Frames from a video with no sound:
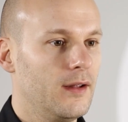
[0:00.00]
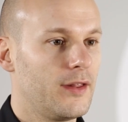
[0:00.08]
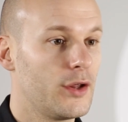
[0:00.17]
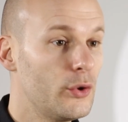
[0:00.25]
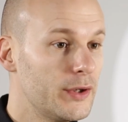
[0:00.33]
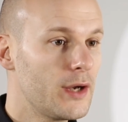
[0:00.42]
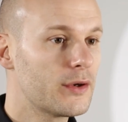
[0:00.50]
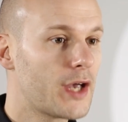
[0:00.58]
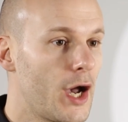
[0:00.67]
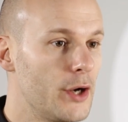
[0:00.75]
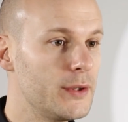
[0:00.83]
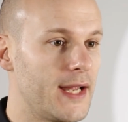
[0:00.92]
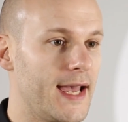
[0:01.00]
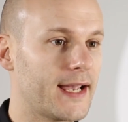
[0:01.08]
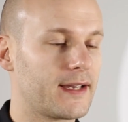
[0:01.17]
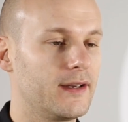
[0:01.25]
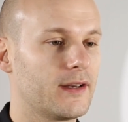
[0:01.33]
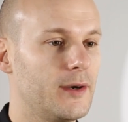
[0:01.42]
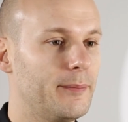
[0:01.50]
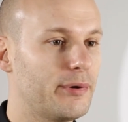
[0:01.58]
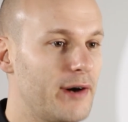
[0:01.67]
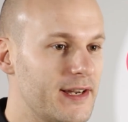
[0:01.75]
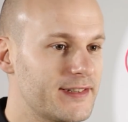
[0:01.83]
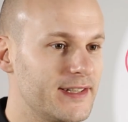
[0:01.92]
The audio codec
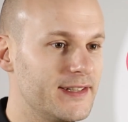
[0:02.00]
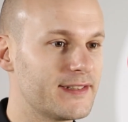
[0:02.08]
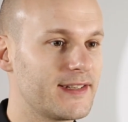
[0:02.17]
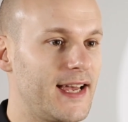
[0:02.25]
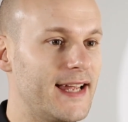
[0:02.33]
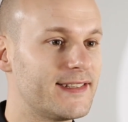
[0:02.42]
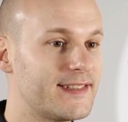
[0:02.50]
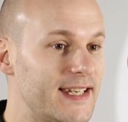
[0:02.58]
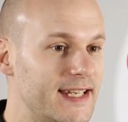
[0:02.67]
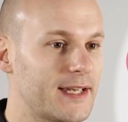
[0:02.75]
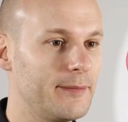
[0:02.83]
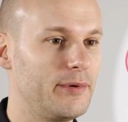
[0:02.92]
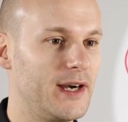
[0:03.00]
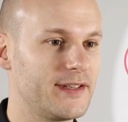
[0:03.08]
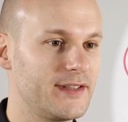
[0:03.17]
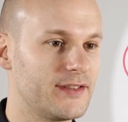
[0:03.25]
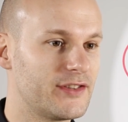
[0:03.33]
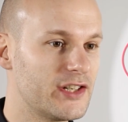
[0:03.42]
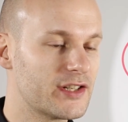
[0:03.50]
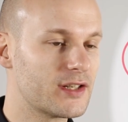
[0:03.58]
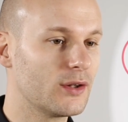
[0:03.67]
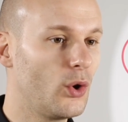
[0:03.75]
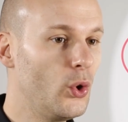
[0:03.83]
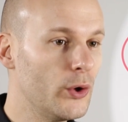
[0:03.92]
compresses and decompresses
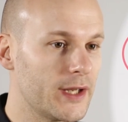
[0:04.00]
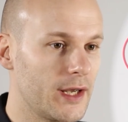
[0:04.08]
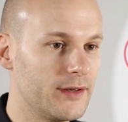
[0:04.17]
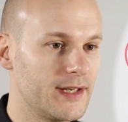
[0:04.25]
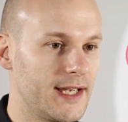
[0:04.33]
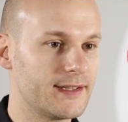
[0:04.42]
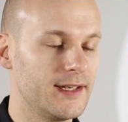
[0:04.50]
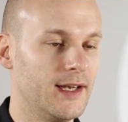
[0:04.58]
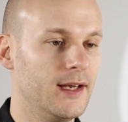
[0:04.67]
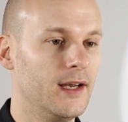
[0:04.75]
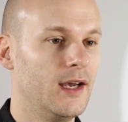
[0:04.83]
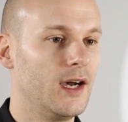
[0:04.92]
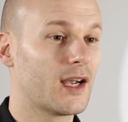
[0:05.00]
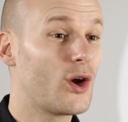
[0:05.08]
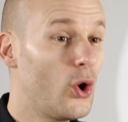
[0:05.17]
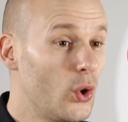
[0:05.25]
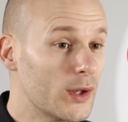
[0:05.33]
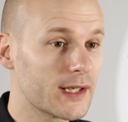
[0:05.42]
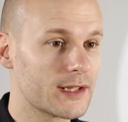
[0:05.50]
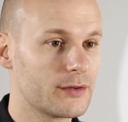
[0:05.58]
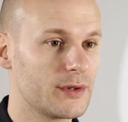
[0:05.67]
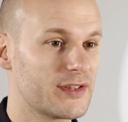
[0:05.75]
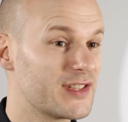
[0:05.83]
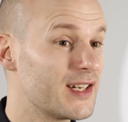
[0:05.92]
digital audio data according
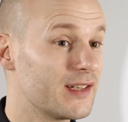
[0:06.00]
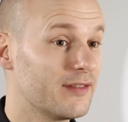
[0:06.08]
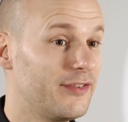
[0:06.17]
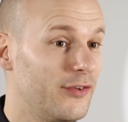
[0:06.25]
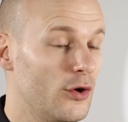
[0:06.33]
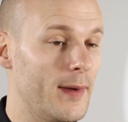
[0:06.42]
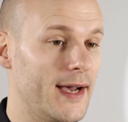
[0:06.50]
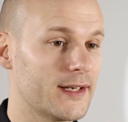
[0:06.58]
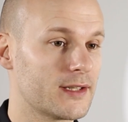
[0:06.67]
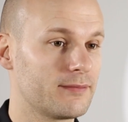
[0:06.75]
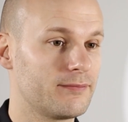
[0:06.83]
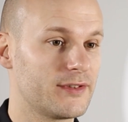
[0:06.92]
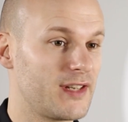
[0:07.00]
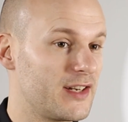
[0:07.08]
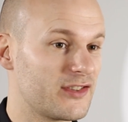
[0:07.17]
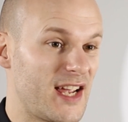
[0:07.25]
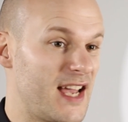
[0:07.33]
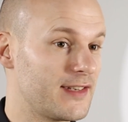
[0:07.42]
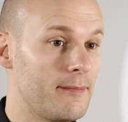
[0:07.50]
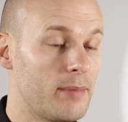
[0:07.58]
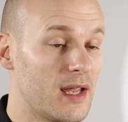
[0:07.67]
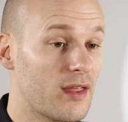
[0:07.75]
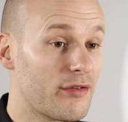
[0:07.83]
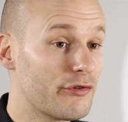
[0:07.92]
to a certain format, such as
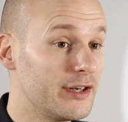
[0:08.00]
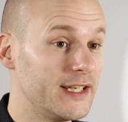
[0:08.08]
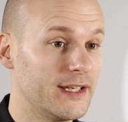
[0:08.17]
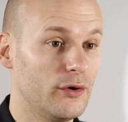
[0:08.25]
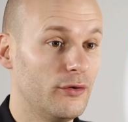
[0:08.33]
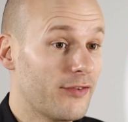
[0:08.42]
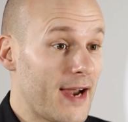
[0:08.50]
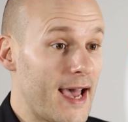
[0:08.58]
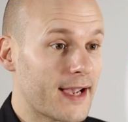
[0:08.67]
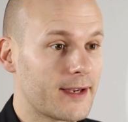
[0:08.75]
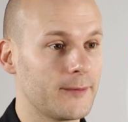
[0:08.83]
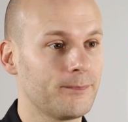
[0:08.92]
MP3 or FLAC.